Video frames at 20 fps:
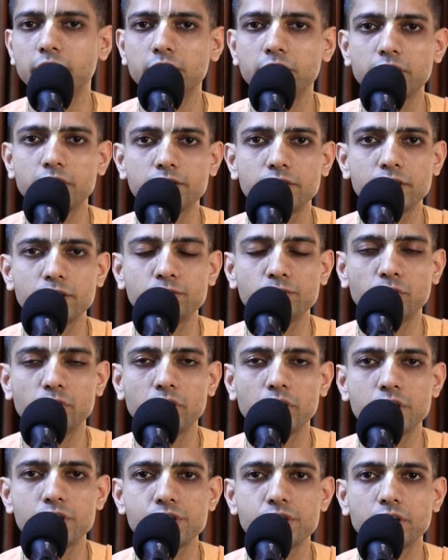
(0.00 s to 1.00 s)
delicacies
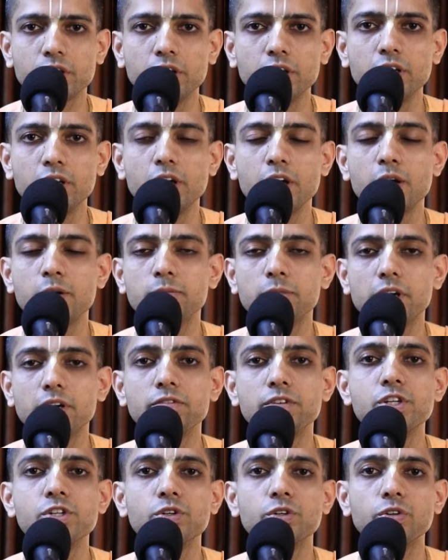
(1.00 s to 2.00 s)
for Krishna,
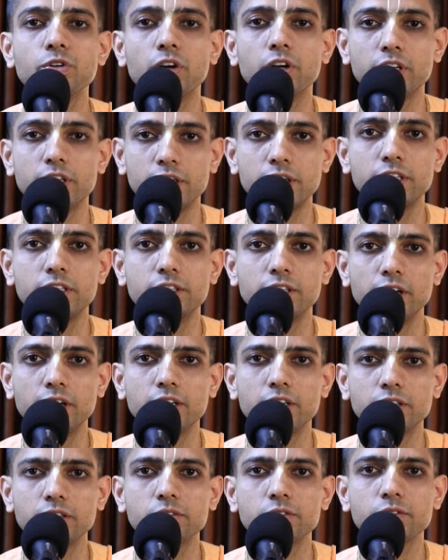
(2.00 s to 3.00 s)
but we should not eat
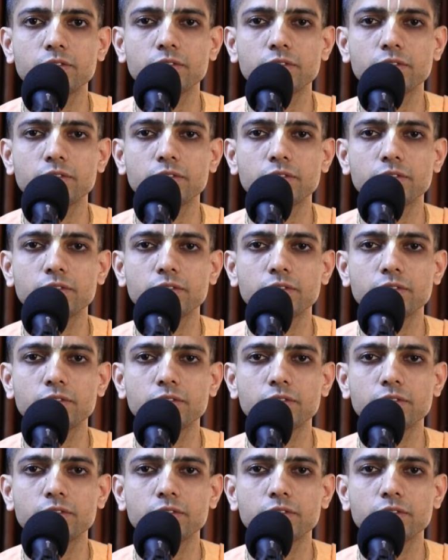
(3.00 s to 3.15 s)
that.